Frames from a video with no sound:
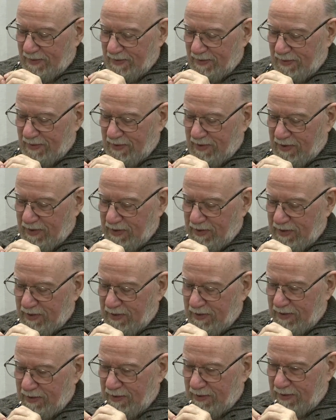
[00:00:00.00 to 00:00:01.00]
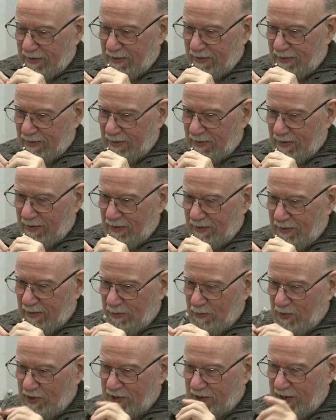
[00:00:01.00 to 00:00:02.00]
We
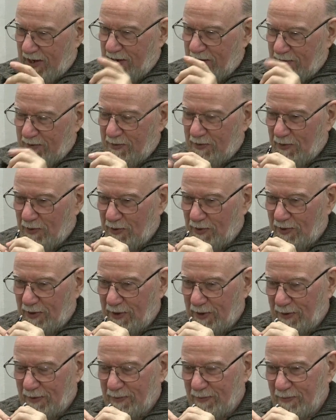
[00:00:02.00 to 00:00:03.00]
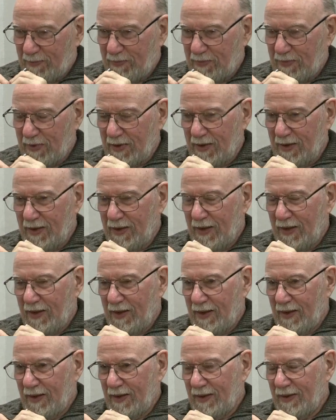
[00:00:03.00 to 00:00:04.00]
started earlier
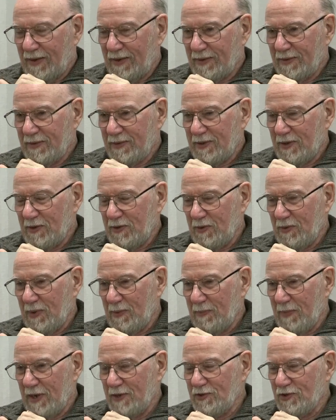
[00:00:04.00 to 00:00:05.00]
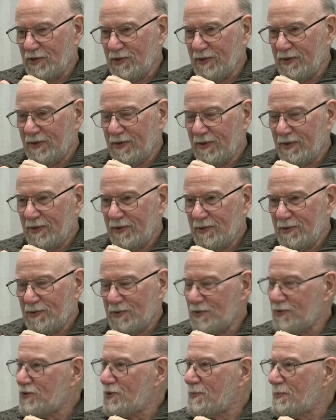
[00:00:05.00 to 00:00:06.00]
that you had mentioned
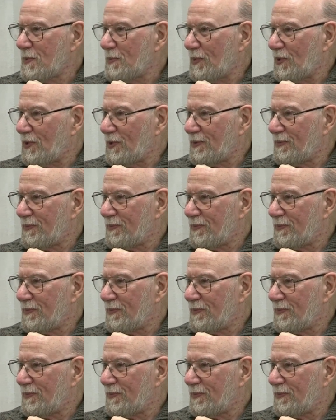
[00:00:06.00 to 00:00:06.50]
the Super Bowl.